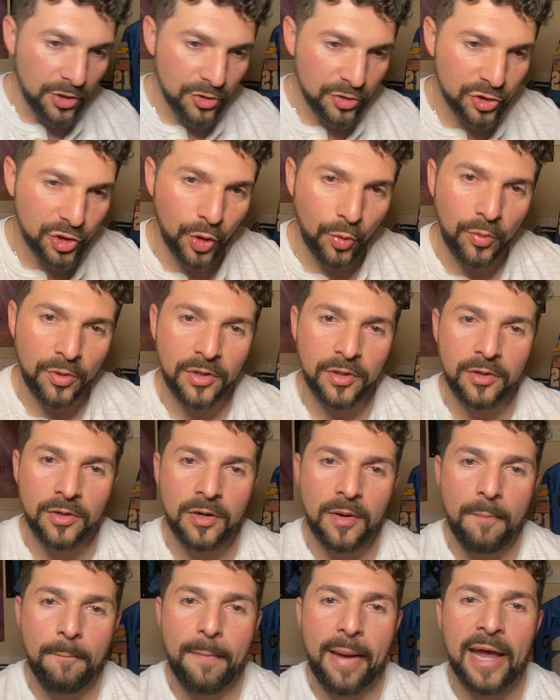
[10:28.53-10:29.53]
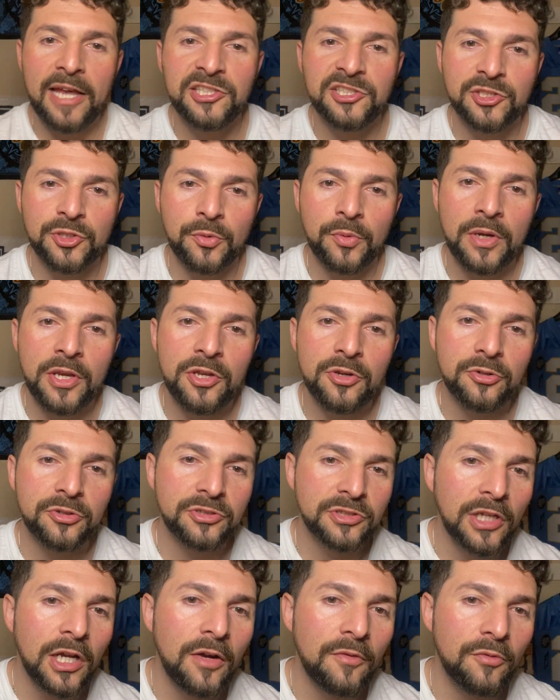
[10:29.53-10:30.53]
toward mastering
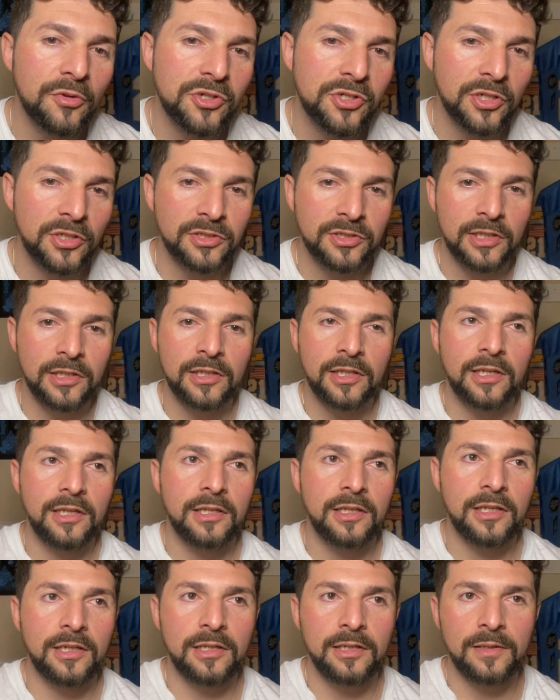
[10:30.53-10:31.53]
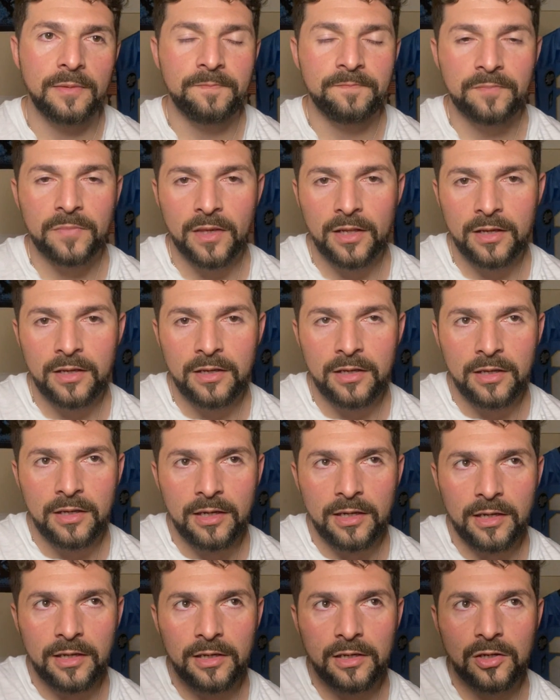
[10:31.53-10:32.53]
yourself, which is
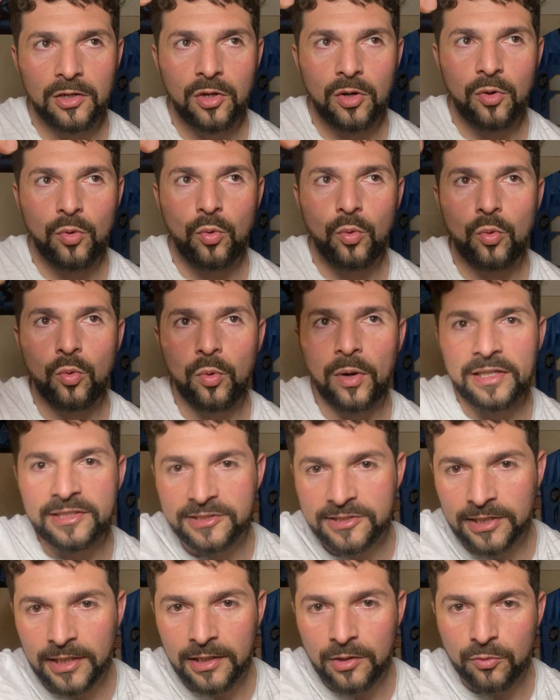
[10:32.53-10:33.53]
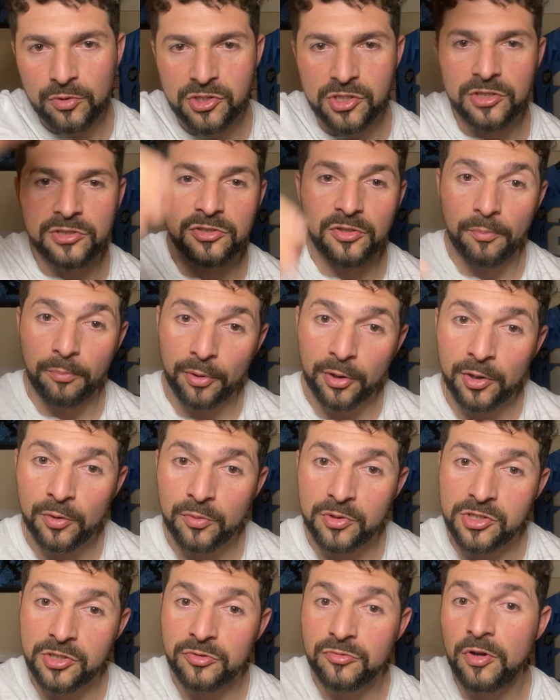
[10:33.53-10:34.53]
el Quetzal, which is the bird,
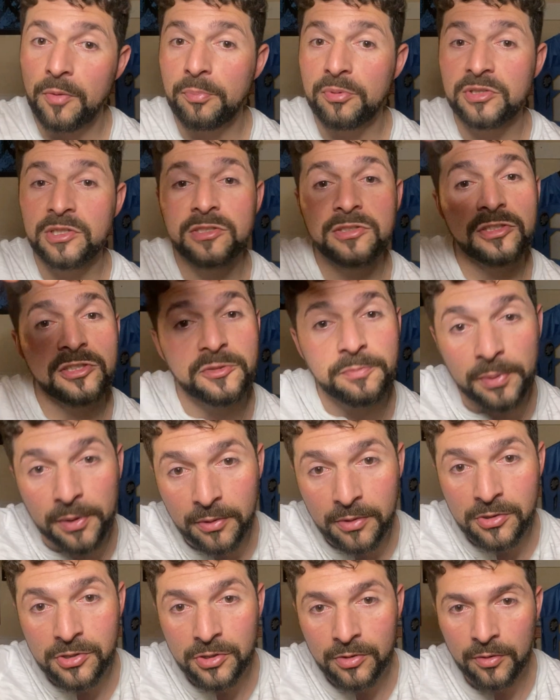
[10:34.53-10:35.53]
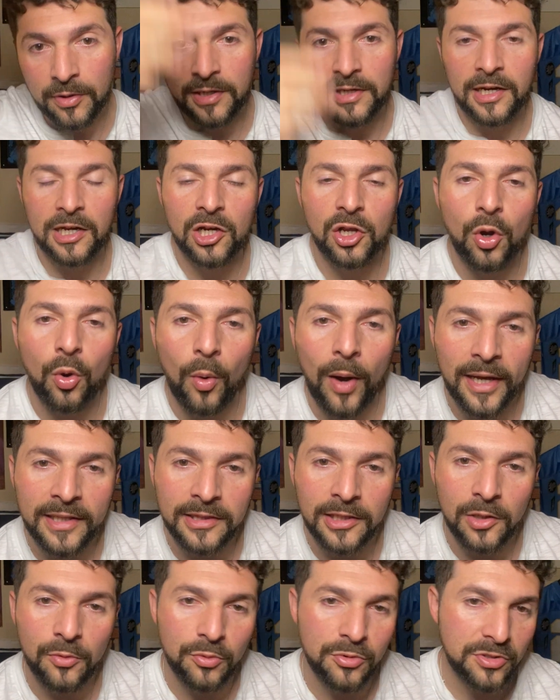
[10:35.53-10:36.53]
which is, represents the spiritual, and el
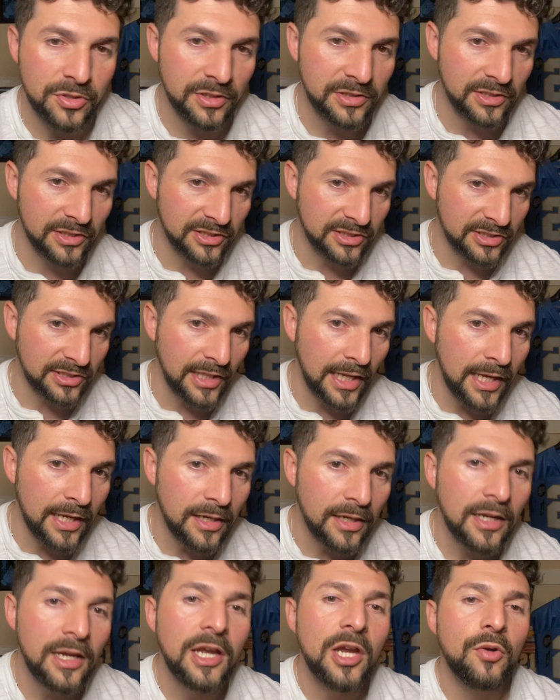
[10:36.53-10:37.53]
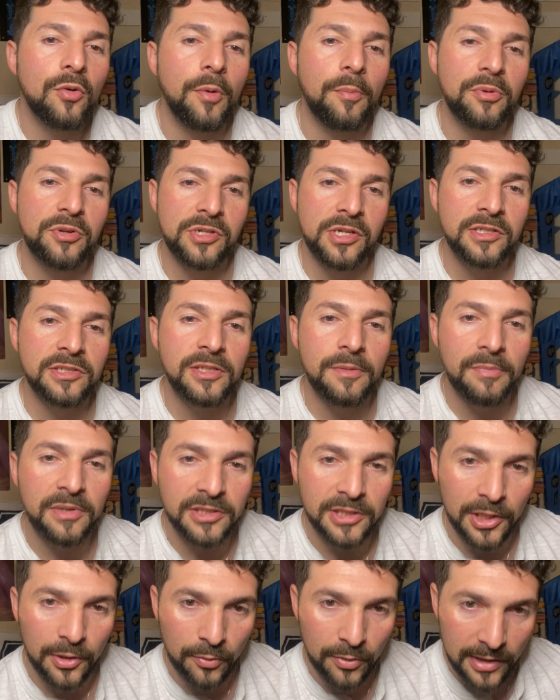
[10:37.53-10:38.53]
Coatl, which is a snake, represents the
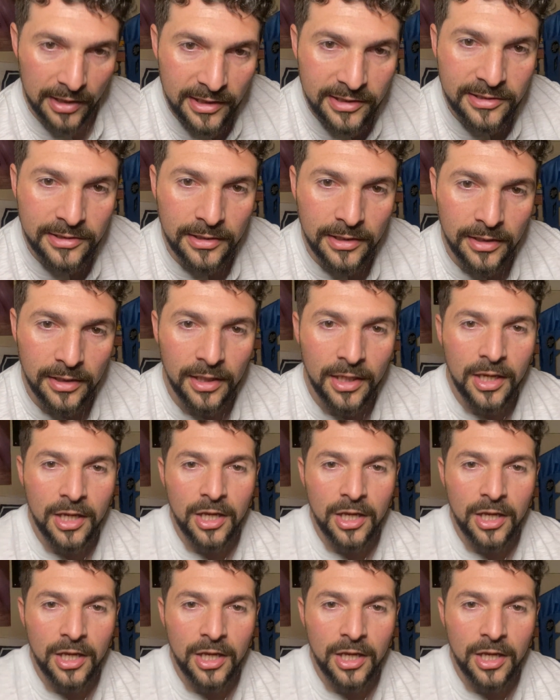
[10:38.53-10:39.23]
materialistic.